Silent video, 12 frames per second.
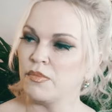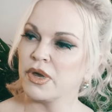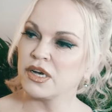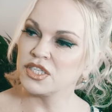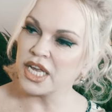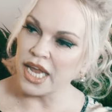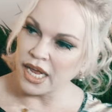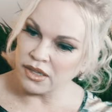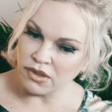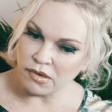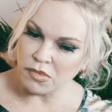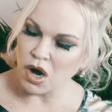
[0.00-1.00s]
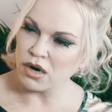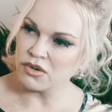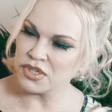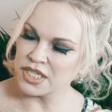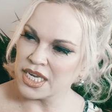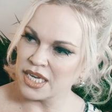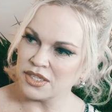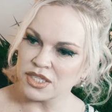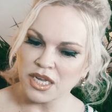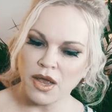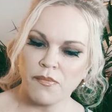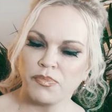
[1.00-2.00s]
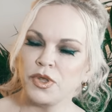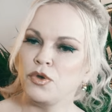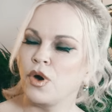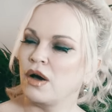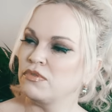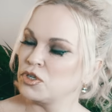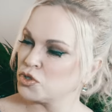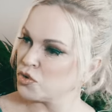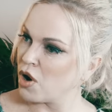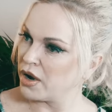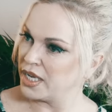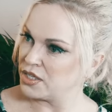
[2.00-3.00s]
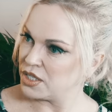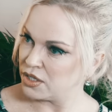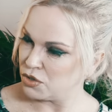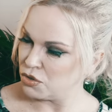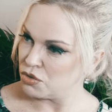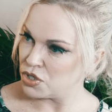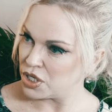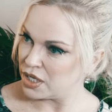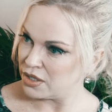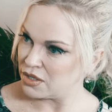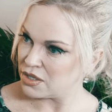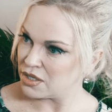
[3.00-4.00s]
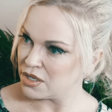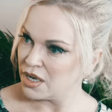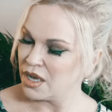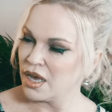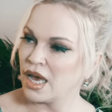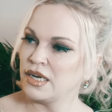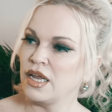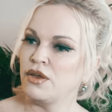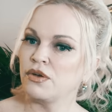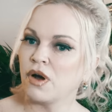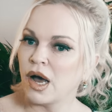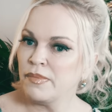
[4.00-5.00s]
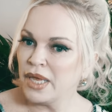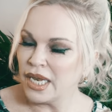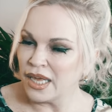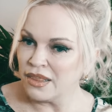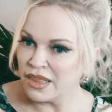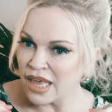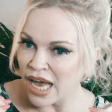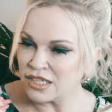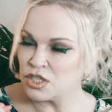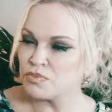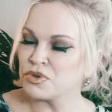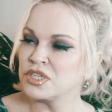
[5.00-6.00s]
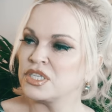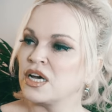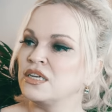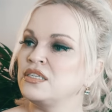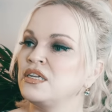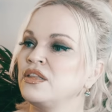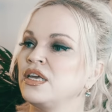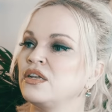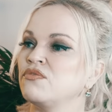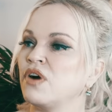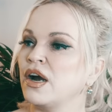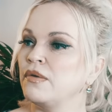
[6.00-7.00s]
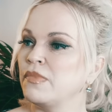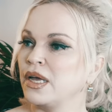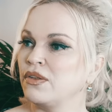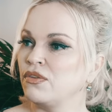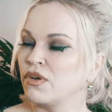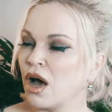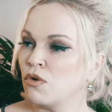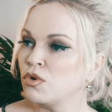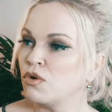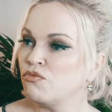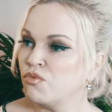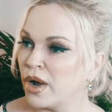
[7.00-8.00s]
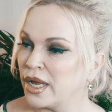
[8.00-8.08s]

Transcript: Because in democracies, you have the strong institutions and, you know, I mean, it, that's precisely the environment out of